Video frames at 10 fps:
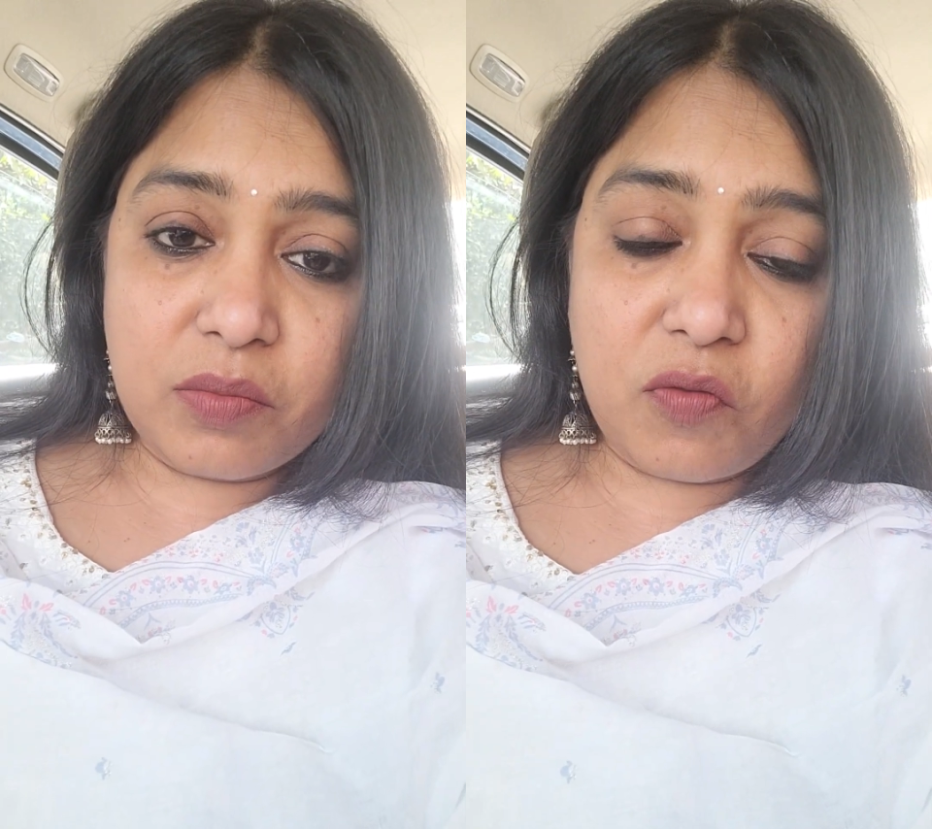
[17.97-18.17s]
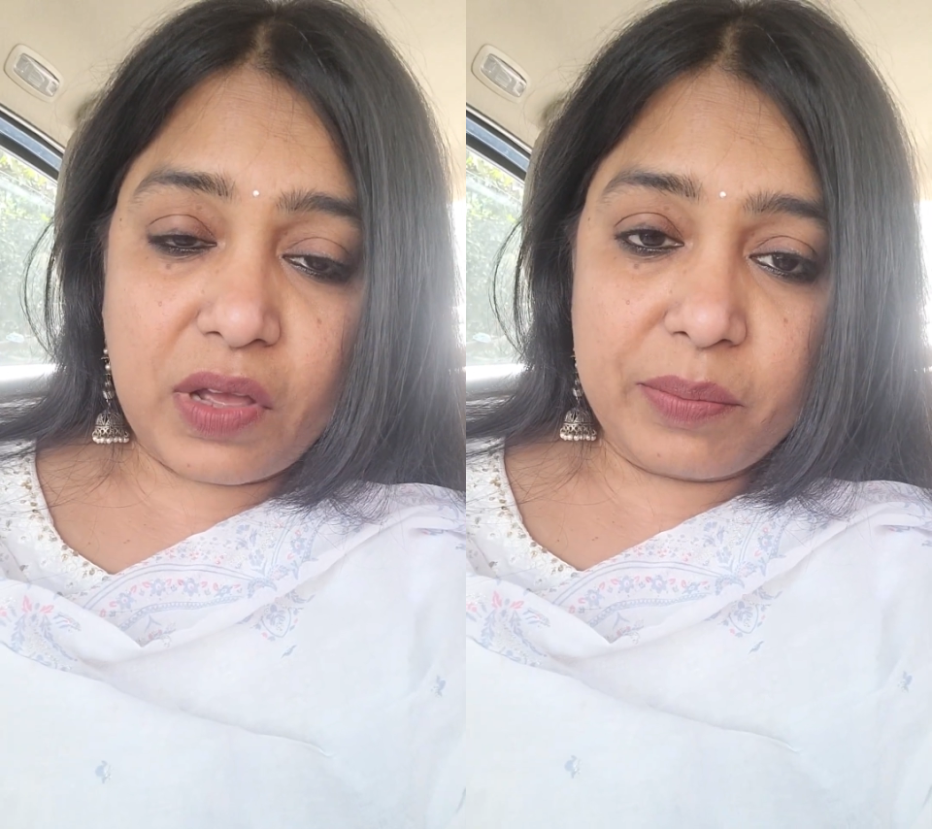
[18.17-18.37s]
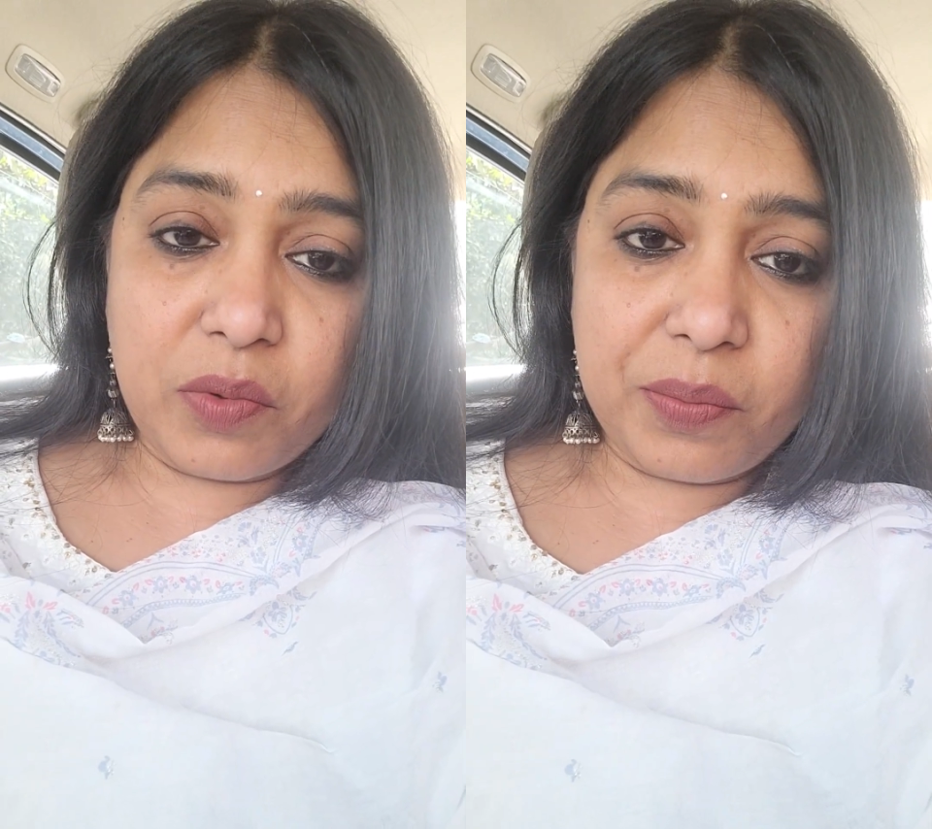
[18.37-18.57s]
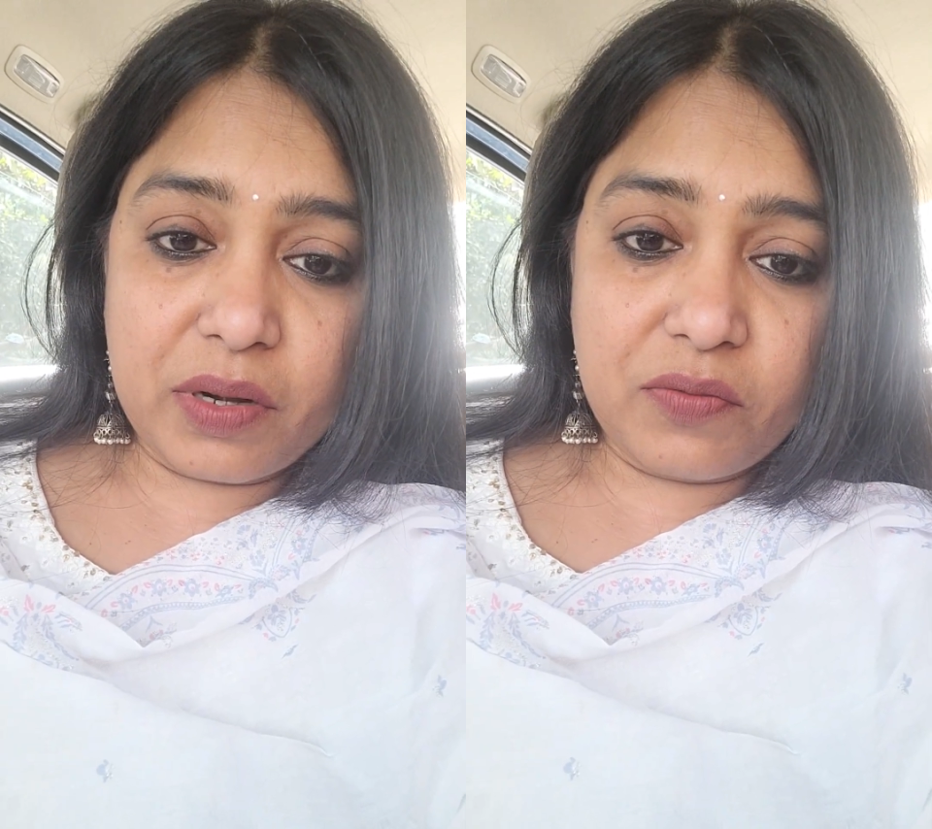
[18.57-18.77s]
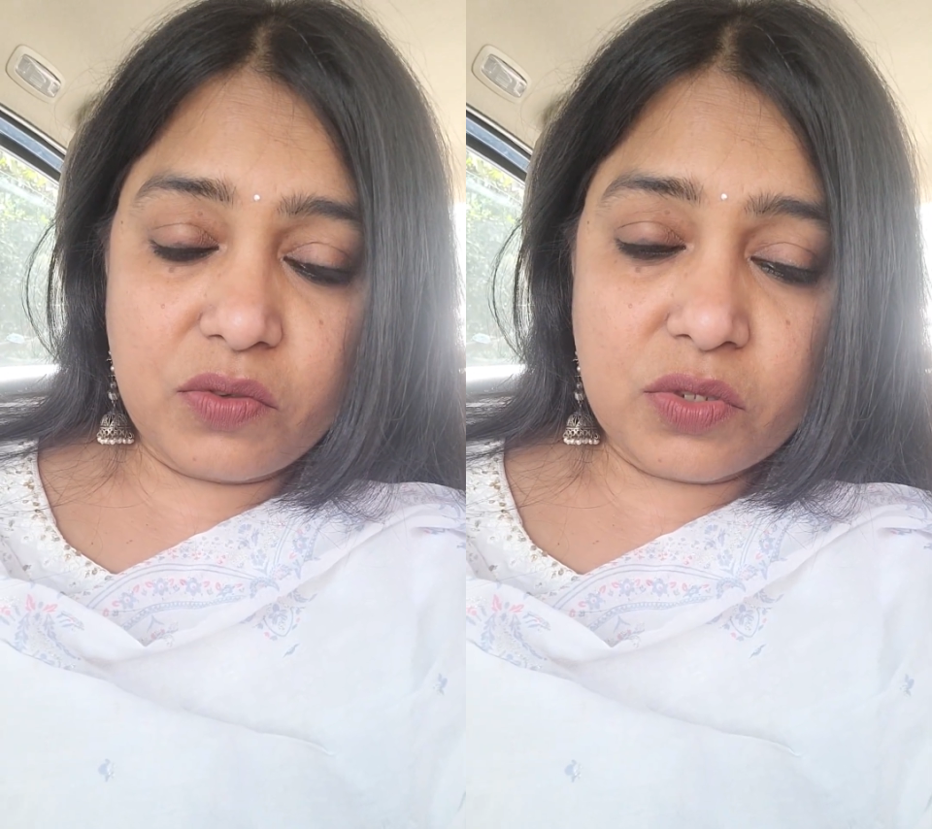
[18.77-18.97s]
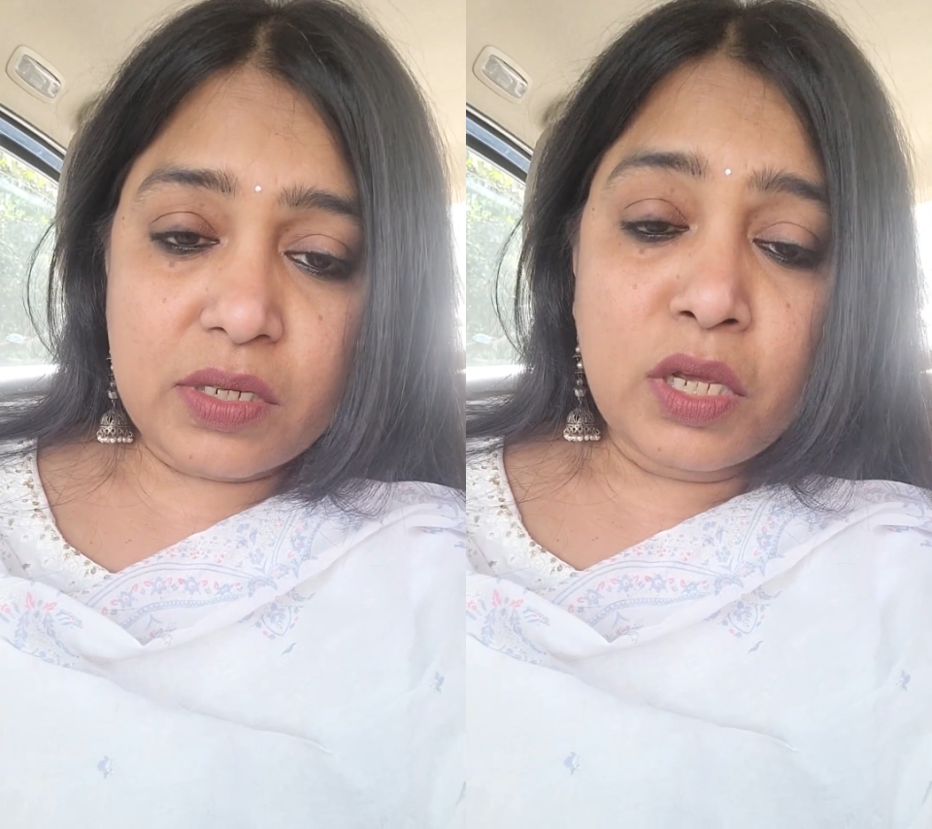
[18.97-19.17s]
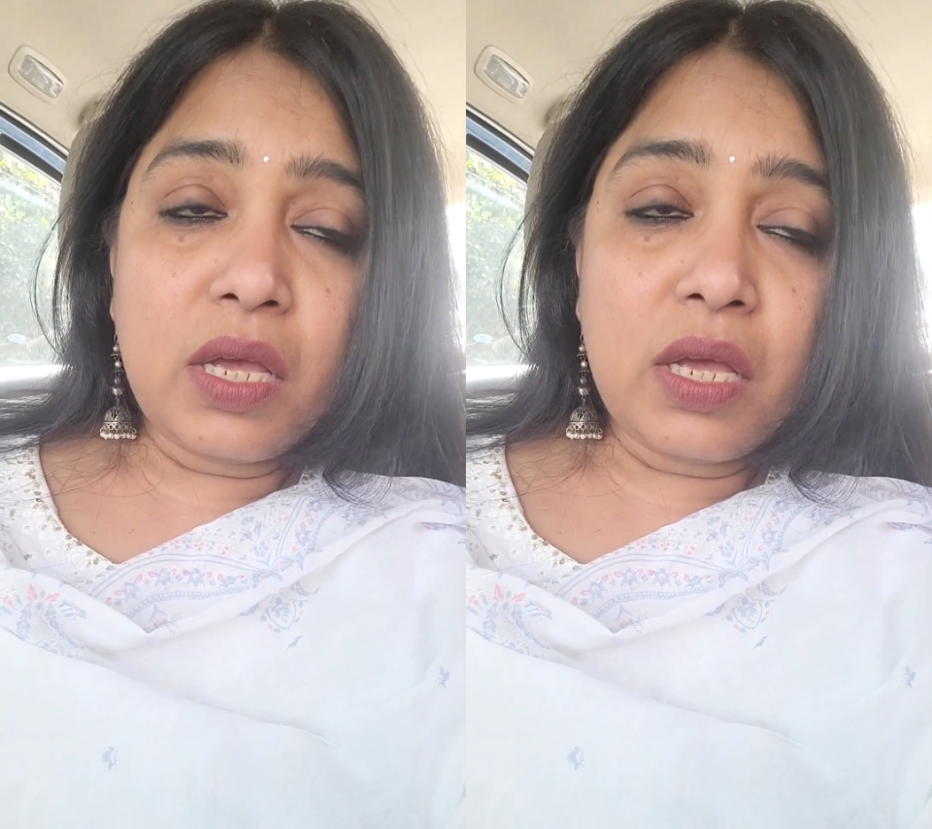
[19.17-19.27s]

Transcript: of hypoperfusion,